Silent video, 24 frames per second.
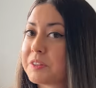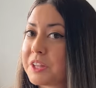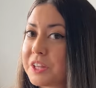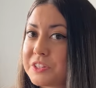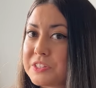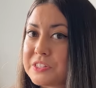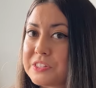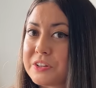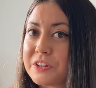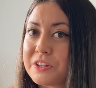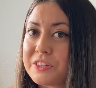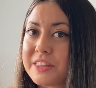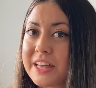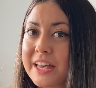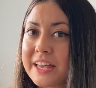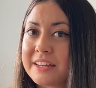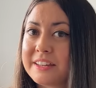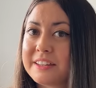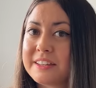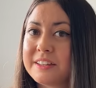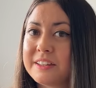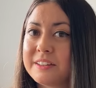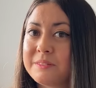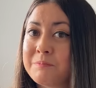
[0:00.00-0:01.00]
so that
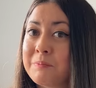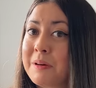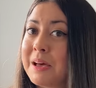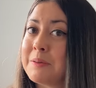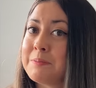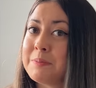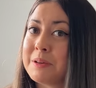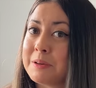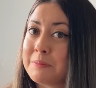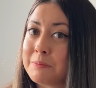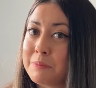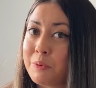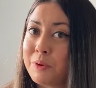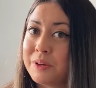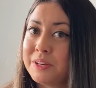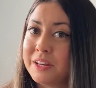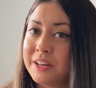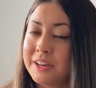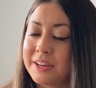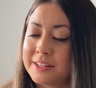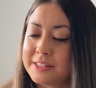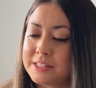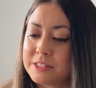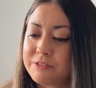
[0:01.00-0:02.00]
might be a point
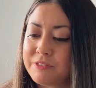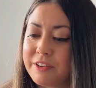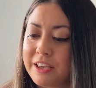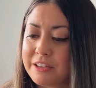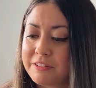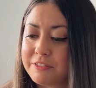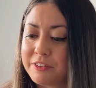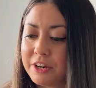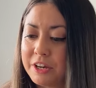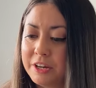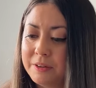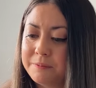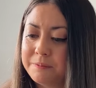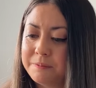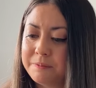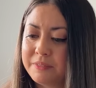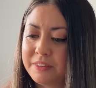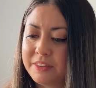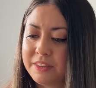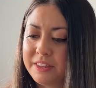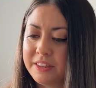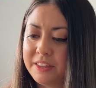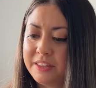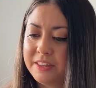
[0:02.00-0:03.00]
in its favour.
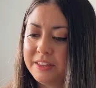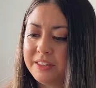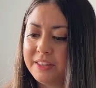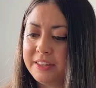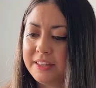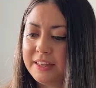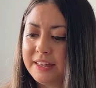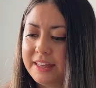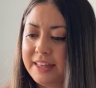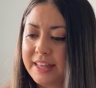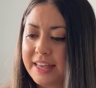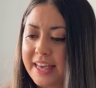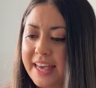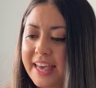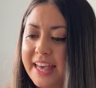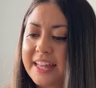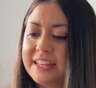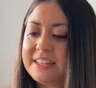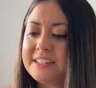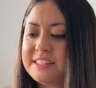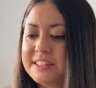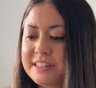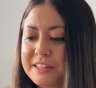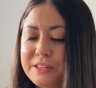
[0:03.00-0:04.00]

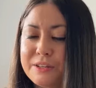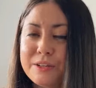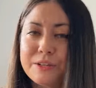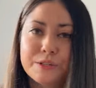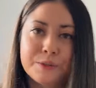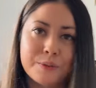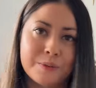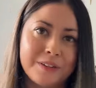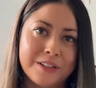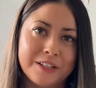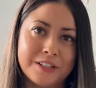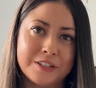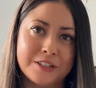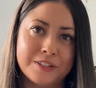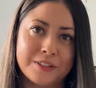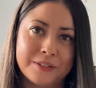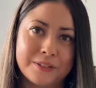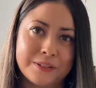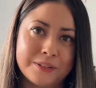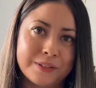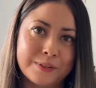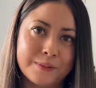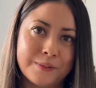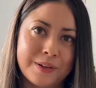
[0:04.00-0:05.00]
And the usual
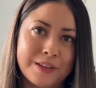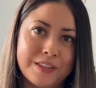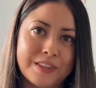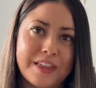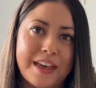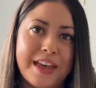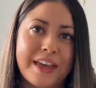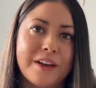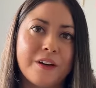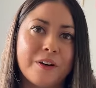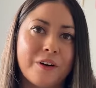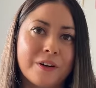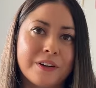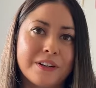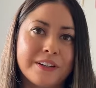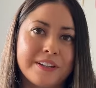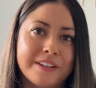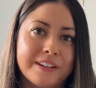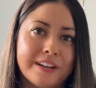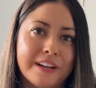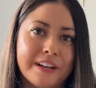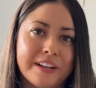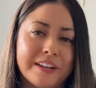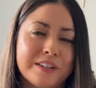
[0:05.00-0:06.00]
issues with a cotton
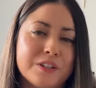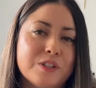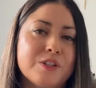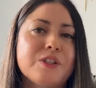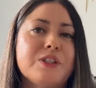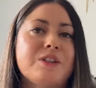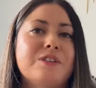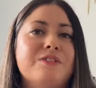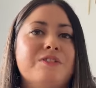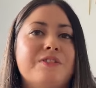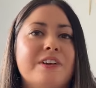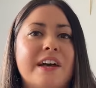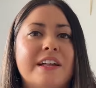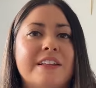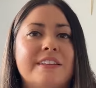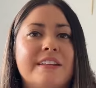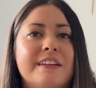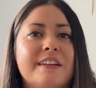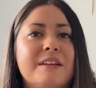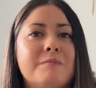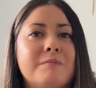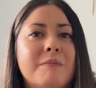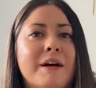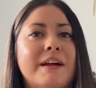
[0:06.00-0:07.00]
yarn, so the fact that
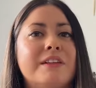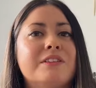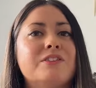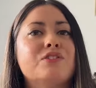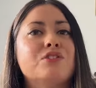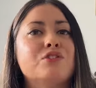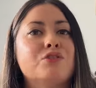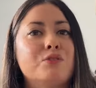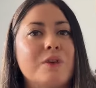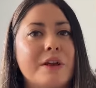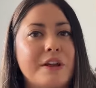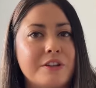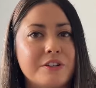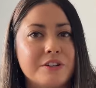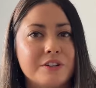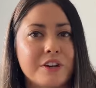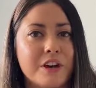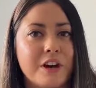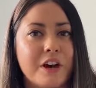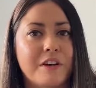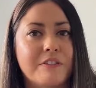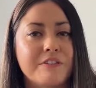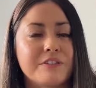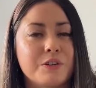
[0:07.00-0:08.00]
it might stretch
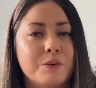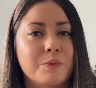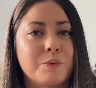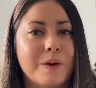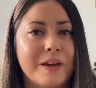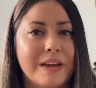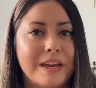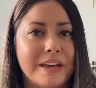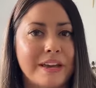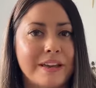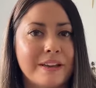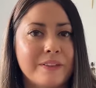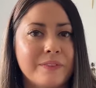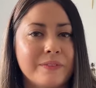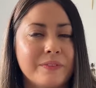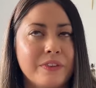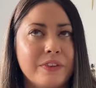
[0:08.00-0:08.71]
after wear.